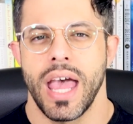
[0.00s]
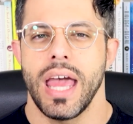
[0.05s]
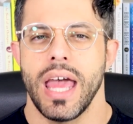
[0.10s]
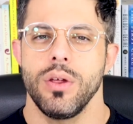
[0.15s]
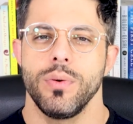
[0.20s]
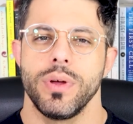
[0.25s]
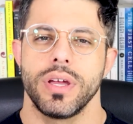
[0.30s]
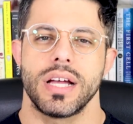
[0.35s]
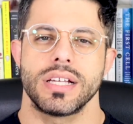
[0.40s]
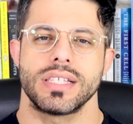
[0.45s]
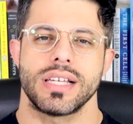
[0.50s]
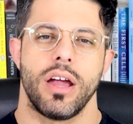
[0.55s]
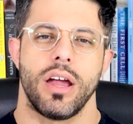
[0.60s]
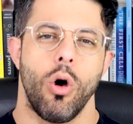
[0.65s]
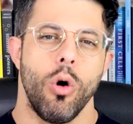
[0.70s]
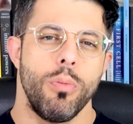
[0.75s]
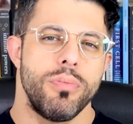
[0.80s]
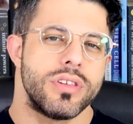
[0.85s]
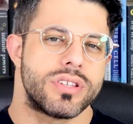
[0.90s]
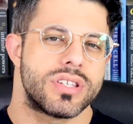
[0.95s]
Anyway, guys, I
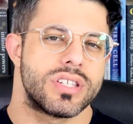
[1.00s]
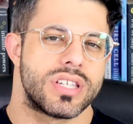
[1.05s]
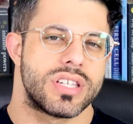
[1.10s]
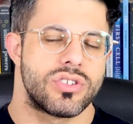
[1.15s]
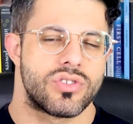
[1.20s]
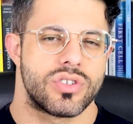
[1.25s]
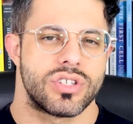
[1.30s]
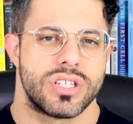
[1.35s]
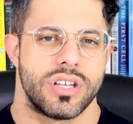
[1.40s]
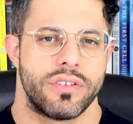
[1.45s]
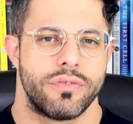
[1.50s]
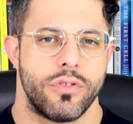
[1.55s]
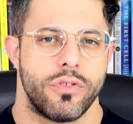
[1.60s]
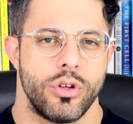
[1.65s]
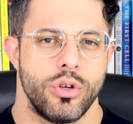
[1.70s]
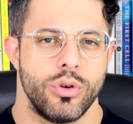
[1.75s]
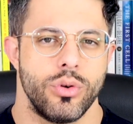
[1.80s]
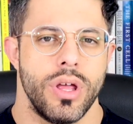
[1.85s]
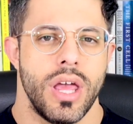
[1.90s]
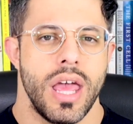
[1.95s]
hope this is interesting
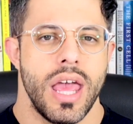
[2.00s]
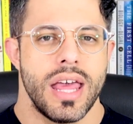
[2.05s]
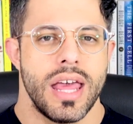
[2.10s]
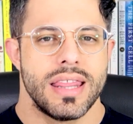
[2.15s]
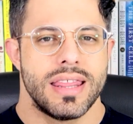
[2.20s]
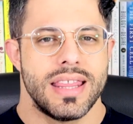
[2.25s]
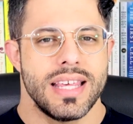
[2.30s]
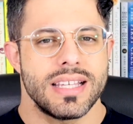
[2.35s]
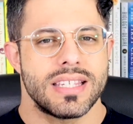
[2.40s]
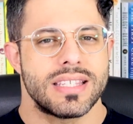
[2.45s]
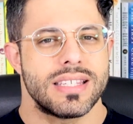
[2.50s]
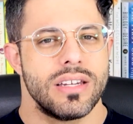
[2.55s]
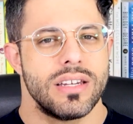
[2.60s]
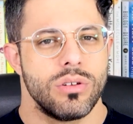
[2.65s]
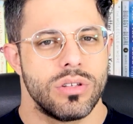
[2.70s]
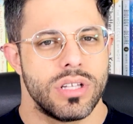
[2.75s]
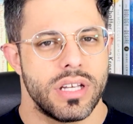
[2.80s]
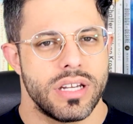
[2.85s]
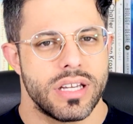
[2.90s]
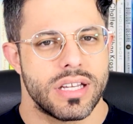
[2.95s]
for you. These
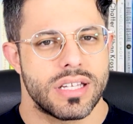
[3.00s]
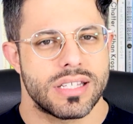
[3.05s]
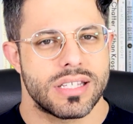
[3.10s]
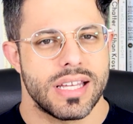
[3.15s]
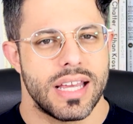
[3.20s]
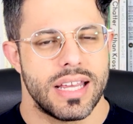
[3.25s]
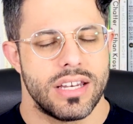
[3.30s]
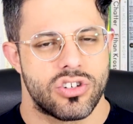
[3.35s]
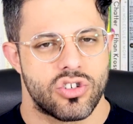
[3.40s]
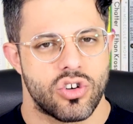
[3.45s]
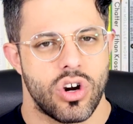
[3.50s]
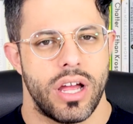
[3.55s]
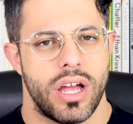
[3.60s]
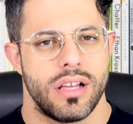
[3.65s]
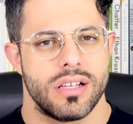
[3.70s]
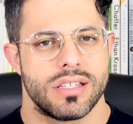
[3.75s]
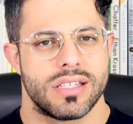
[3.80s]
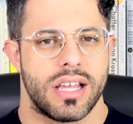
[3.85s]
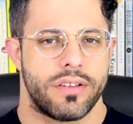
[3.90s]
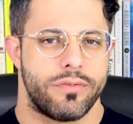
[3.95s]
senolytics in
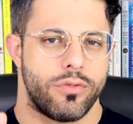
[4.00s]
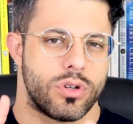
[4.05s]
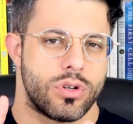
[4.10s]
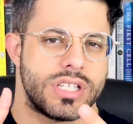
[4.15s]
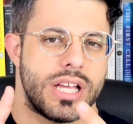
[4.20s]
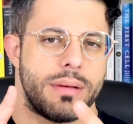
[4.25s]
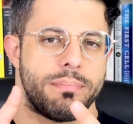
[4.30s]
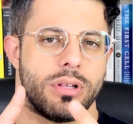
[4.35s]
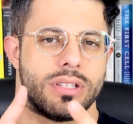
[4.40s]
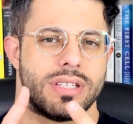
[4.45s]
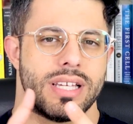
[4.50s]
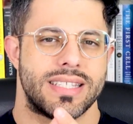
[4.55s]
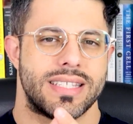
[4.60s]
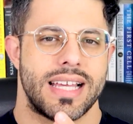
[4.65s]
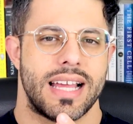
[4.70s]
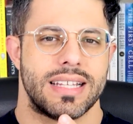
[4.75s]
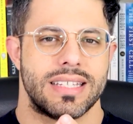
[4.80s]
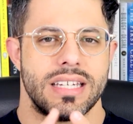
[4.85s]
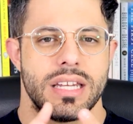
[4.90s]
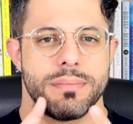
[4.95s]
trials, like for example,
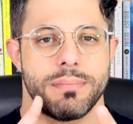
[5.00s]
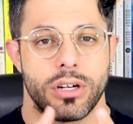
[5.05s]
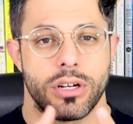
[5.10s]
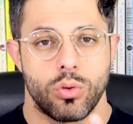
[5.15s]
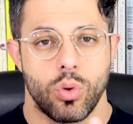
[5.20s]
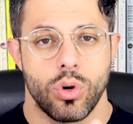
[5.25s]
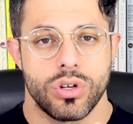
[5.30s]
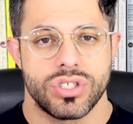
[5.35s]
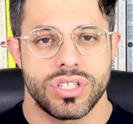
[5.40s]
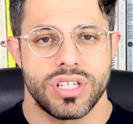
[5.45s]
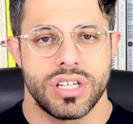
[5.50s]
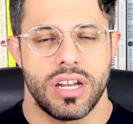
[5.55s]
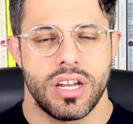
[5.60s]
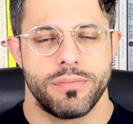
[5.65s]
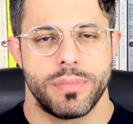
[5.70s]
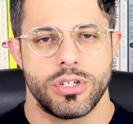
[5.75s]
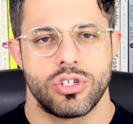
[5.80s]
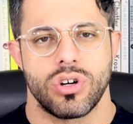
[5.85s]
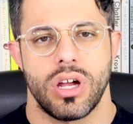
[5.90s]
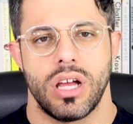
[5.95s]
dasatinib and quercetin
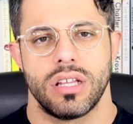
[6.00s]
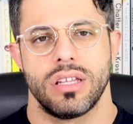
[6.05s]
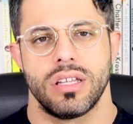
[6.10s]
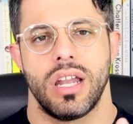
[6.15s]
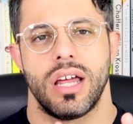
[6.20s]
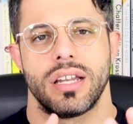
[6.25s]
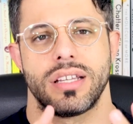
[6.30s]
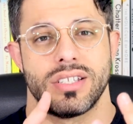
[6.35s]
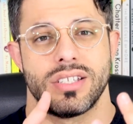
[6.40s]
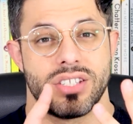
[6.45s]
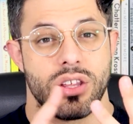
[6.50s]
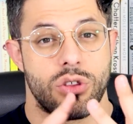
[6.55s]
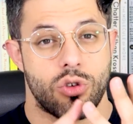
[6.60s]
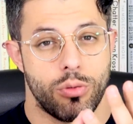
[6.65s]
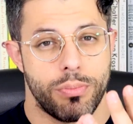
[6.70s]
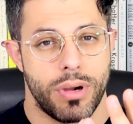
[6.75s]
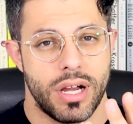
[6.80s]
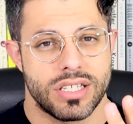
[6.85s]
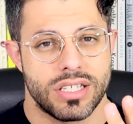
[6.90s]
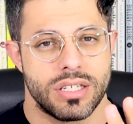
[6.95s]
have been trialed a lot,
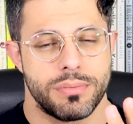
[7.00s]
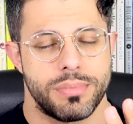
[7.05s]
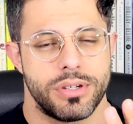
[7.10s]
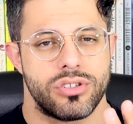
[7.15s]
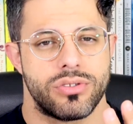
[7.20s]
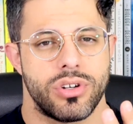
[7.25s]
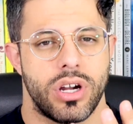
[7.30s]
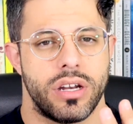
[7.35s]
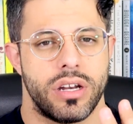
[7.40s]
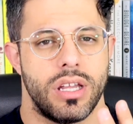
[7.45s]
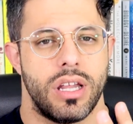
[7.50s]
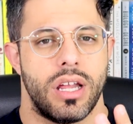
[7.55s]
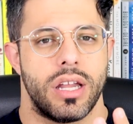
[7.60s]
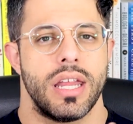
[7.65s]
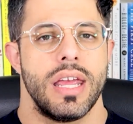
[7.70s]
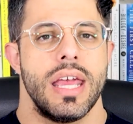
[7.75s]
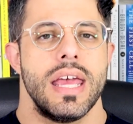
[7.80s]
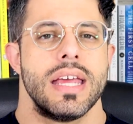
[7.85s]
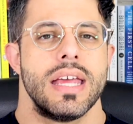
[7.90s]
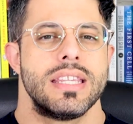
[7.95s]
azithromycin have been trialed a
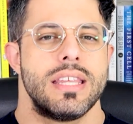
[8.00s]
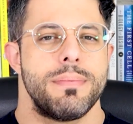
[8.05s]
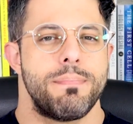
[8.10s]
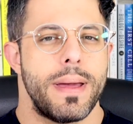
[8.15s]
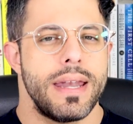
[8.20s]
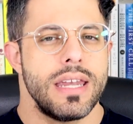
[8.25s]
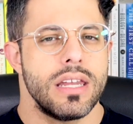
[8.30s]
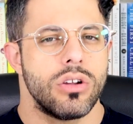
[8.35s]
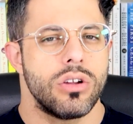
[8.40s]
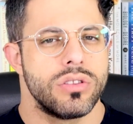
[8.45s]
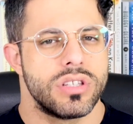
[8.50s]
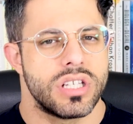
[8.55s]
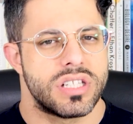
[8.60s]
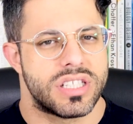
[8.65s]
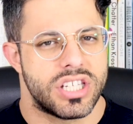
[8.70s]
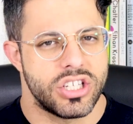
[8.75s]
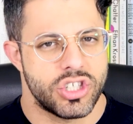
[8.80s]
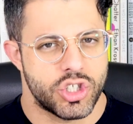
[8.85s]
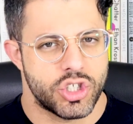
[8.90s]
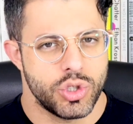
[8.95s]
lot. Depending on the
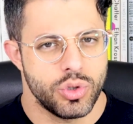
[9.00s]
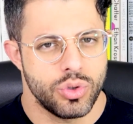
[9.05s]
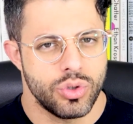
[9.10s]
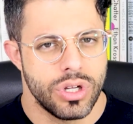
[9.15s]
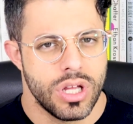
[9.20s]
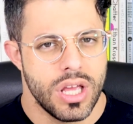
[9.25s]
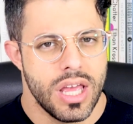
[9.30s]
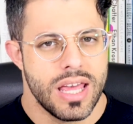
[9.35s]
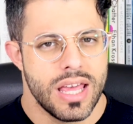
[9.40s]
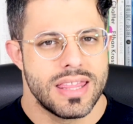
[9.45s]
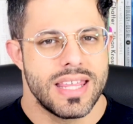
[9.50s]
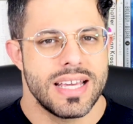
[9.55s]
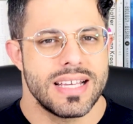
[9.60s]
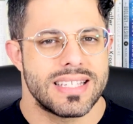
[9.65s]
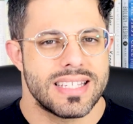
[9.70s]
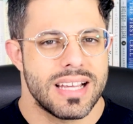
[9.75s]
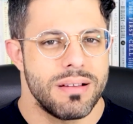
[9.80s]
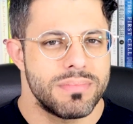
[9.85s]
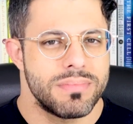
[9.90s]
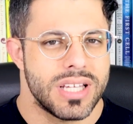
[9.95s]
tissue, they
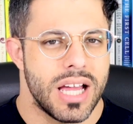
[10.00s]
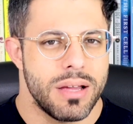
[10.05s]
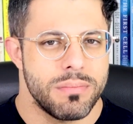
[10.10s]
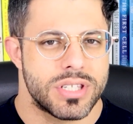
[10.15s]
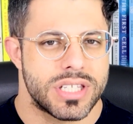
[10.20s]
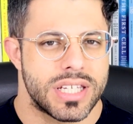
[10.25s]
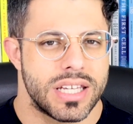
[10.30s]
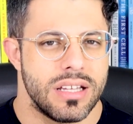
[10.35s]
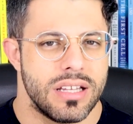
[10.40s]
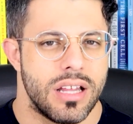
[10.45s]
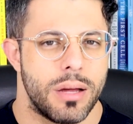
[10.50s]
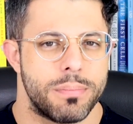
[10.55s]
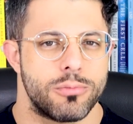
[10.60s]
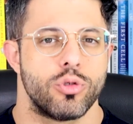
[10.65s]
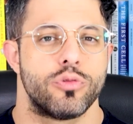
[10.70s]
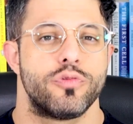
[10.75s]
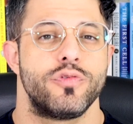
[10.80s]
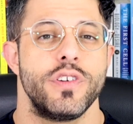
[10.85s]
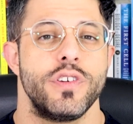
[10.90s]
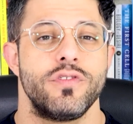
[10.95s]
sometimes kill
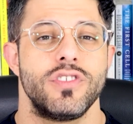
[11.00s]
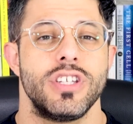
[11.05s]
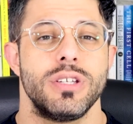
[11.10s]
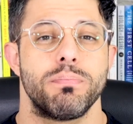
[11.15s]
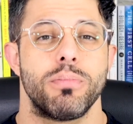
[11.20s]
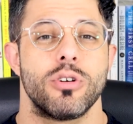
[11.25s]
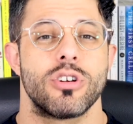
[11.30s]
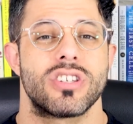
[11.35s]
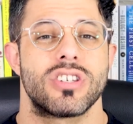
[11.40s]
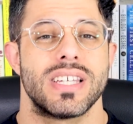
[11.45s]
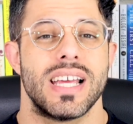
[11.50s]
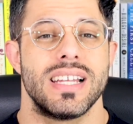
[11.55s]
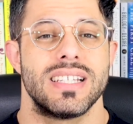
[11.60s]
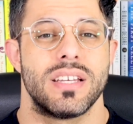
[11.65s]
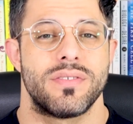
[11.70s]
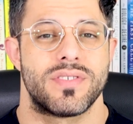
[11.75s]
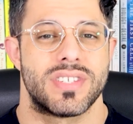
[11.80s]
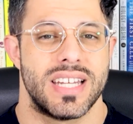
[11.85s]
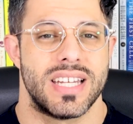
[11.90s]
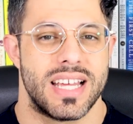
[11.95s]
up to
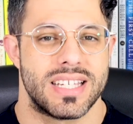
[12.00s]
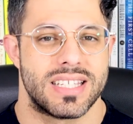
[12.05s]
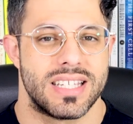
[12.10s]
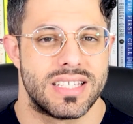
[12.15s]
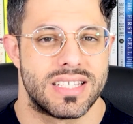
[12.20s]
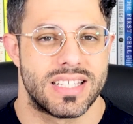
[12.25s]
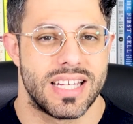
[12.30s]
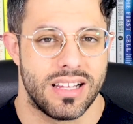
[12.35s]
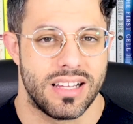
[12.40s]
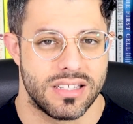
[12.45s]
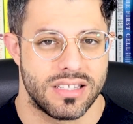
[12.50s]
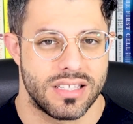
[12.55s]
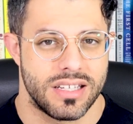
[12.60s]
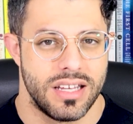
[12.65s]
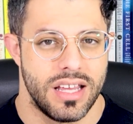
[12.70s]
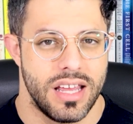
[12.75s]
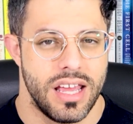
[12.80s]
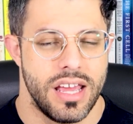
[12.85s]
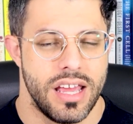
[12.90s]
50% of senescent cells.